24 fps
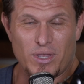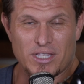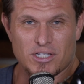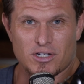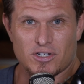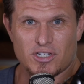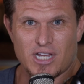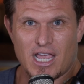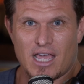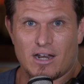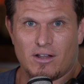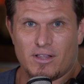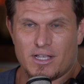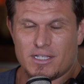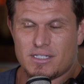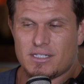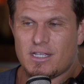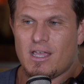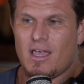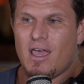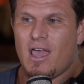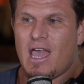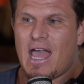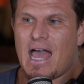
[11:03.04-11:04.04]
research
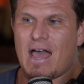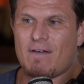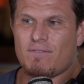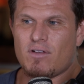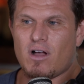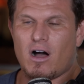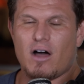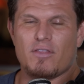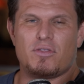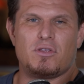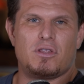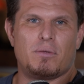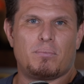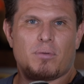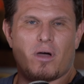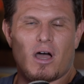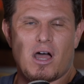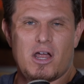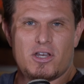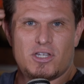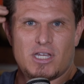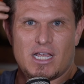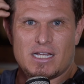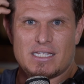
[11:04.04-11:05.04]
analysts have gone through the
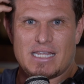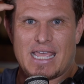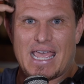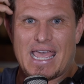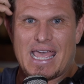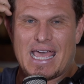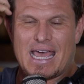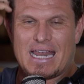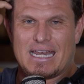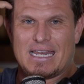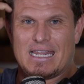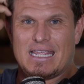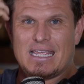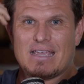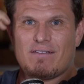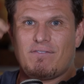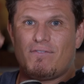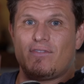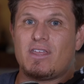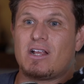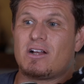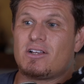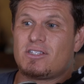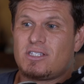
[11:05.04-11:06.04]
project and
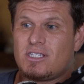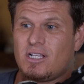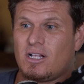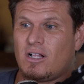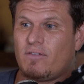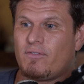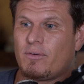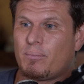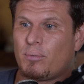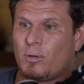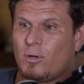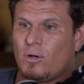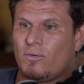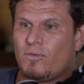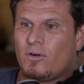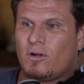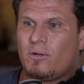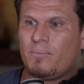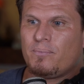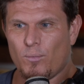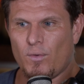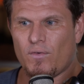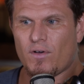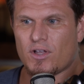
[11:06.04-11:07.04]
give their seal of
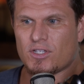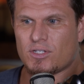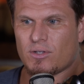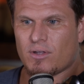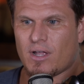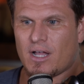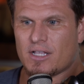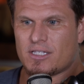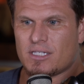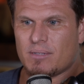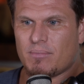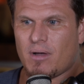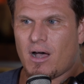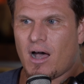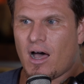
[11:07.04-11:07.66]
approval. We've also got some